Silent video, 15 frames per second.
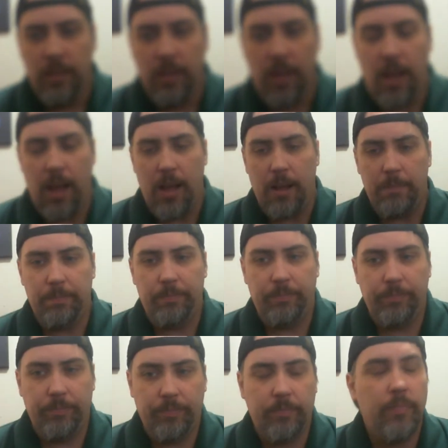
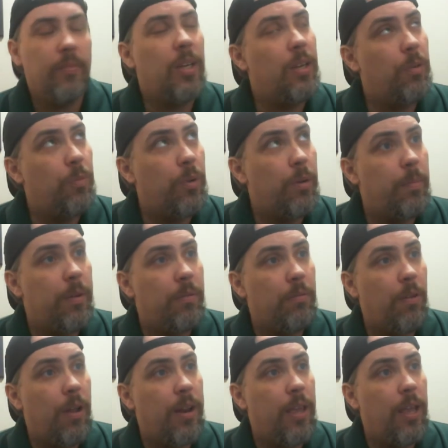It would have been
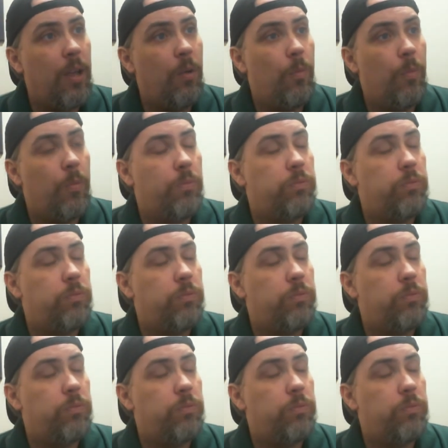running...